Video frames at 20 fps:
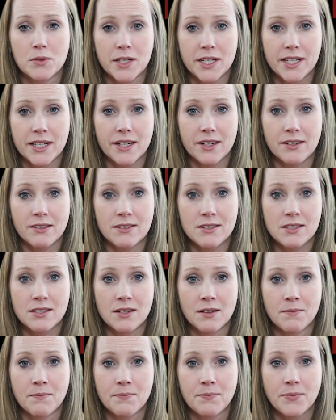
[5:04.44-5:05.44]
readings.
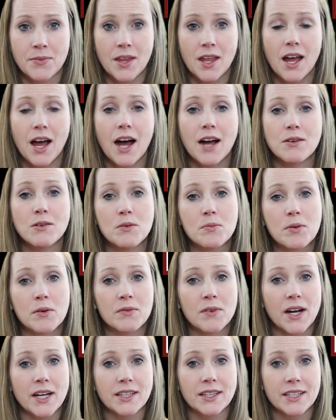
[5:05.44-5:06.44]
I will
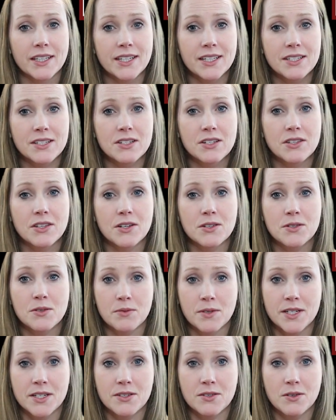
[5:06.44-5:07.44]
provide links to those
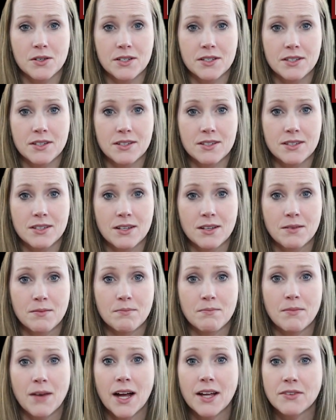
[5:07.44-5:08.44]
resources.
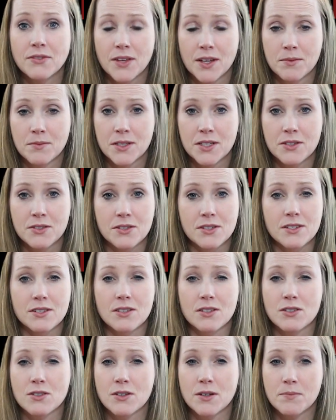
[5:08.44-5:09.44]
My family uses a
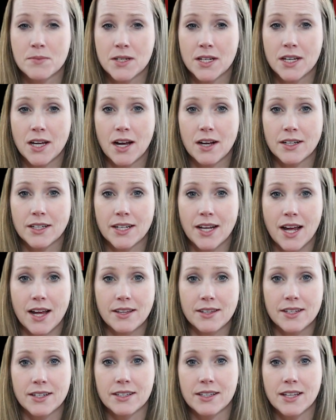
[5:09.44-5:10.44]
scripted
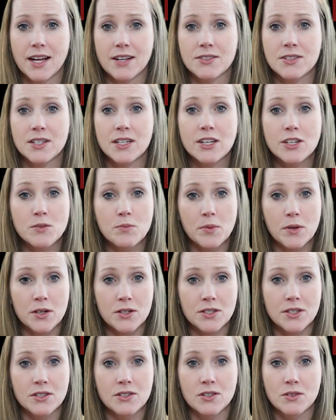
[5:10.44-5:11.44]
Haggadah that allows each
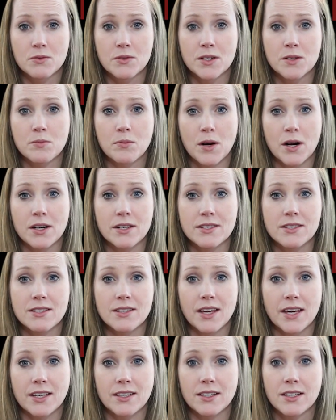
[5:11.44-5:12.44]
person to read parts
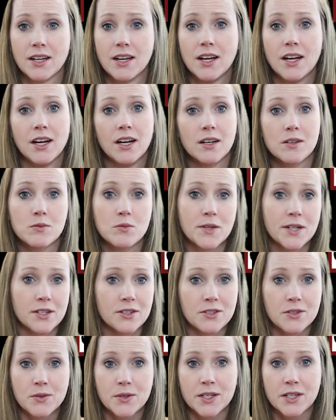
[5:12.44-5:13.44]
like we are
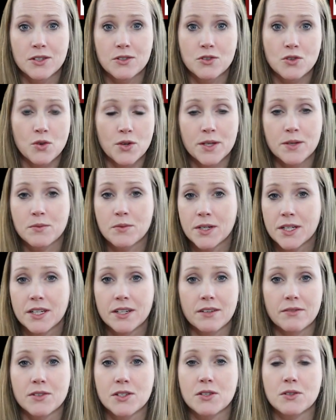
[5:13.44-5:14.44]
doing a joint
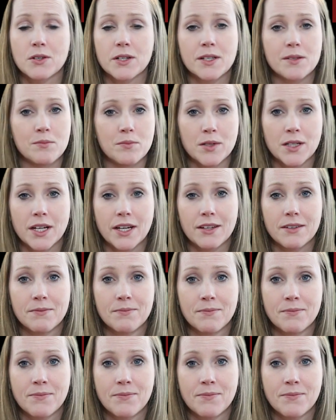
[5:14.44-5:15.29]
reading of a screenplay.